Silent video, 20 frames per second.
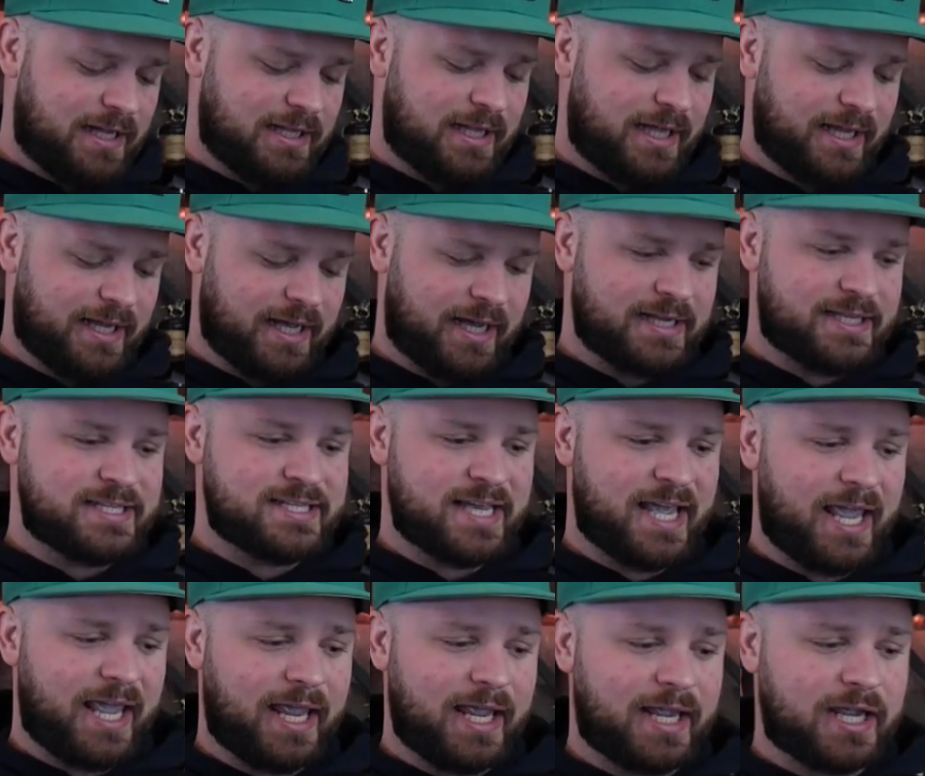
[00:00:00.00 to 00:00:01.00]
of like a
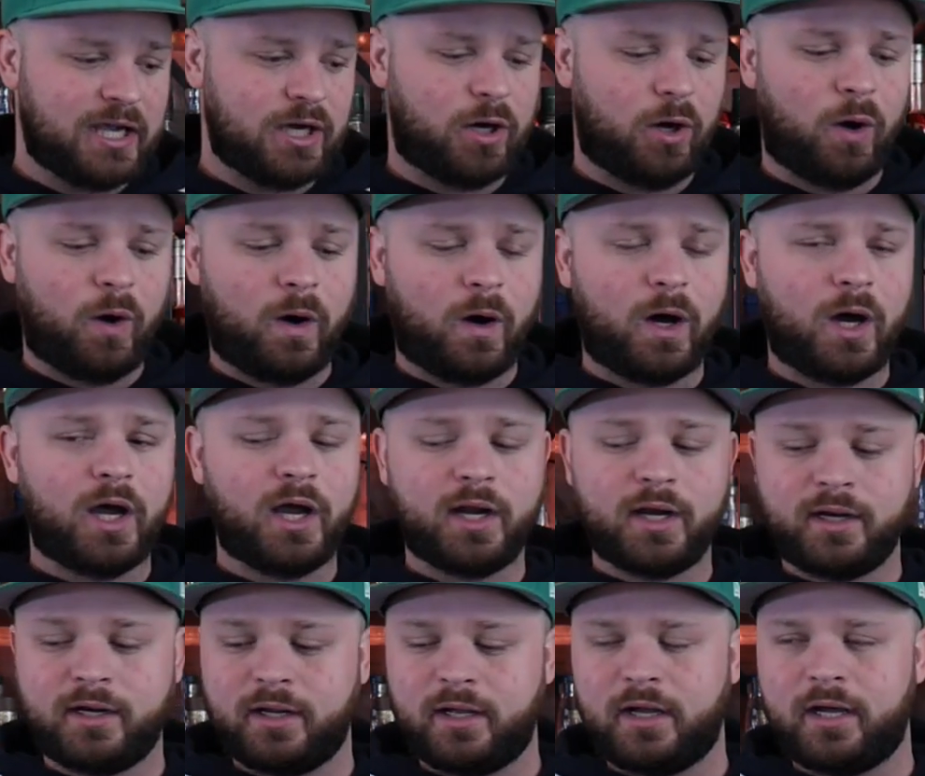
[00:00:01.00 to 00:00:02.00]
take
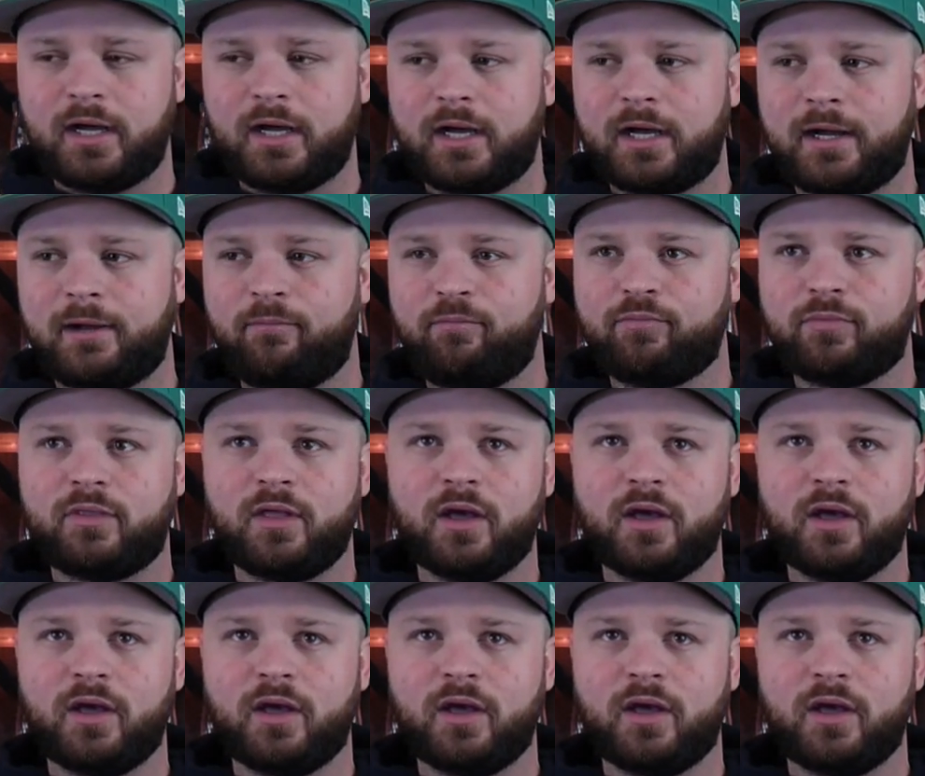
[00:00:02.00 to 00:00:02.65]
on um,